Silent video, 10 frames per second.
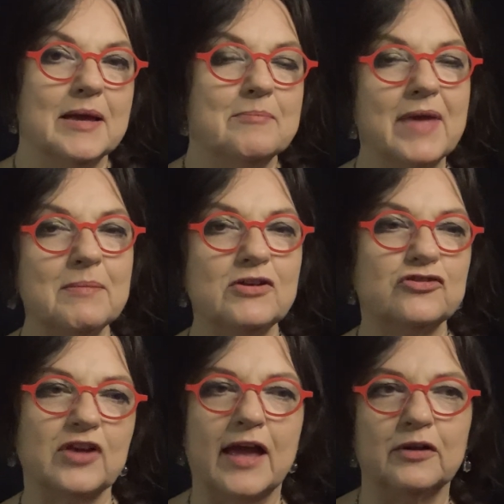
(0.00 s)
maybe
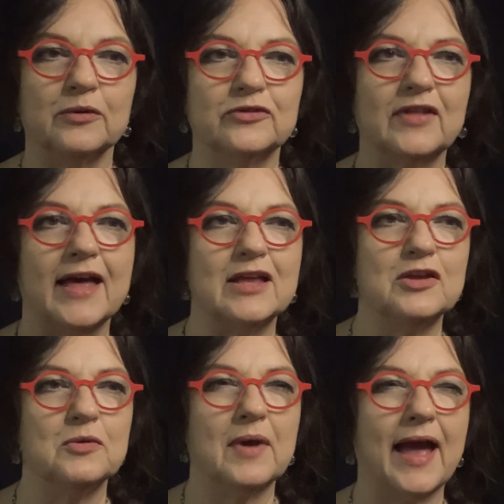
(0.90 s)
shadows that
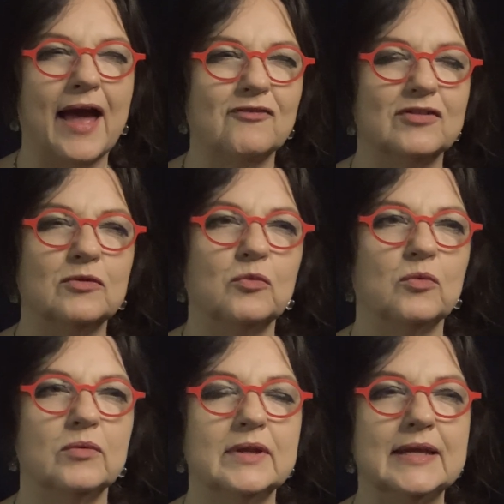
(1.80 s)
you haven't
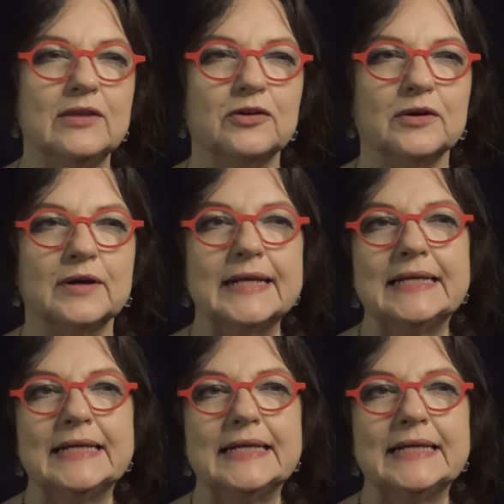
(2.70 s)
either